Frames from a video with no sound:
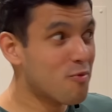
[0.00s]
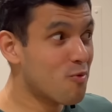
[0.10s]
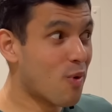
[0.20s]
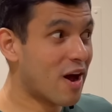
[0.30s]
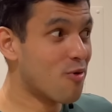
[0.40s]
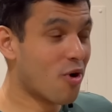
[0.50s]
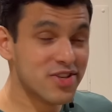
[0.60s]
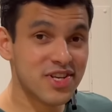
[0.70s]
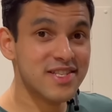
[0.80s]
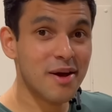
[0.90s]
while
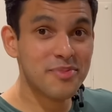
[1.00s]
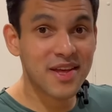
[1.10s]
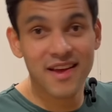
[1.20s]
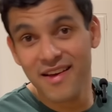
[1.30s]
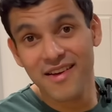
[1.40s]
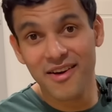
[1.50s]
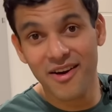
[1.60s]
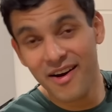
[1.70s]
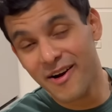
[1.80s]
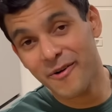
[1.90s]
watching something
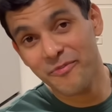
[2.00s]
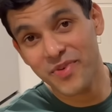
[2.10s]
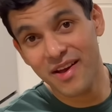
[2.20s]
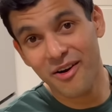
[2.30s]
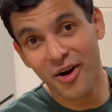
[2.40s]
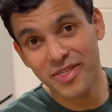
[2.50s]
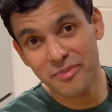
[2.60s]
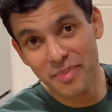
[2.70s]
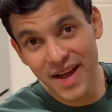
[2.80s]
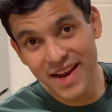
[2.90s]
on the
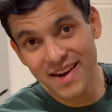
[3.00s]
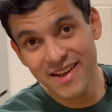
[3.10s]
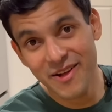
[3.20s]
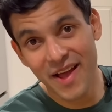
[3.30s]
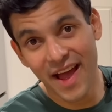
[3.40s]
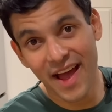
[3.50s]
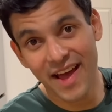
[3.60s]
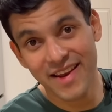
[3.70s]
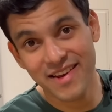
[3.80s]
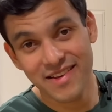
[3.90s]
bed,
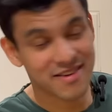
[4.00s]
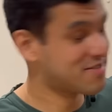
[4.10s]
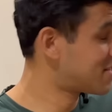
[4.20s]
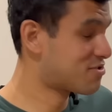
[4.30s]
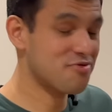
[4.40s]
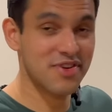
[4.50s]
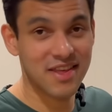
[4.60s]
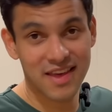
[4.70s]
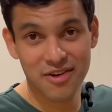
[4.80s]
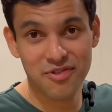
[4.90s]
and it's
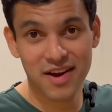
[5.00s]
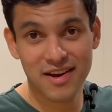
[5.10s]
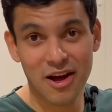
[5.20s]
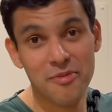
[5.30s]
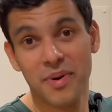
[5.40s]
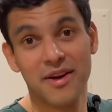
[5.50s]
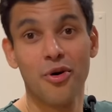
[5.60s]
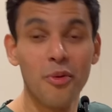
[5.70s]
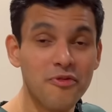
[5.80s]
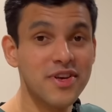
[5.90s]
really late right now, but
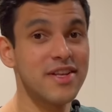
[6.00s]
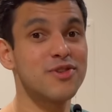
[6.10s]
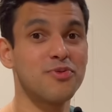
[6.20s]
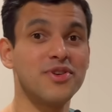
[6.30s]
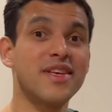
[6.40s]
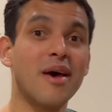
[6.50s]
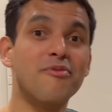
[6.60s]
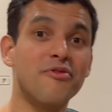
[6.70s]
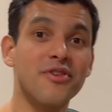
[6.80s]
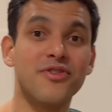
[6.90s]
hopefully this was
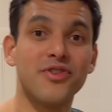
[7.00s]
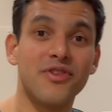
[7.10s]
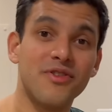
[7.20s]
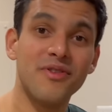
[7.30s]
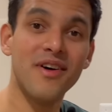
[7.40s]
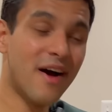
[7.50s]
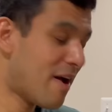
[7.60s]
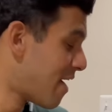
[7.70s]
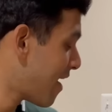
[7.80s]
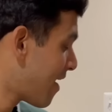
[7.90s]
helpful to you.
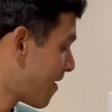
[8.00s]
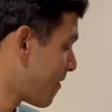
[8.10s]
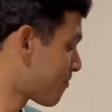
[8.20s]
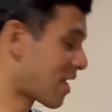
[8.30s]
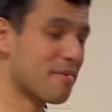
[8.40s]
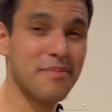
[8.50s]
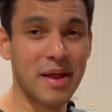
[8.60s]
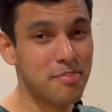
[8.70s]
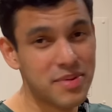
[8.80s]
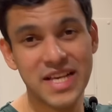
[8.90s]

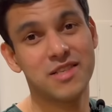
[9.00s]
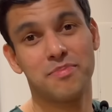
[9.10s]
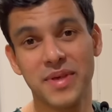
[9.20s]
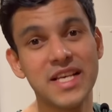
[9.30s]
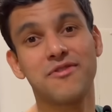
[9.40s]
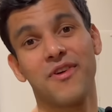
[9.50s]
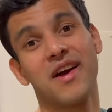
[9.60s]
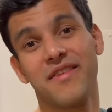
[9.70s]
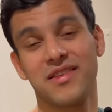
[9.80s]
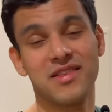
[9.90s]
And please
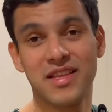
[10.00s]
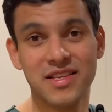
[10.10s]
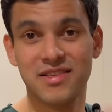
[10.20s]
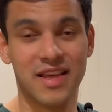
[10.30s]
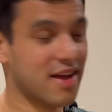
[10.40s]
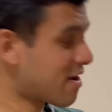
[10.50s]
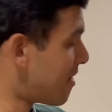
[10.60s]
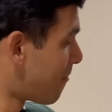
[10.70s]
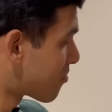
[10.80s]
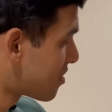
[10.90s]
figure this, like
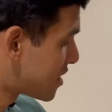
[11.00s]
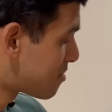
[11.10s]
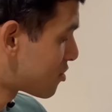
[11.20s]
this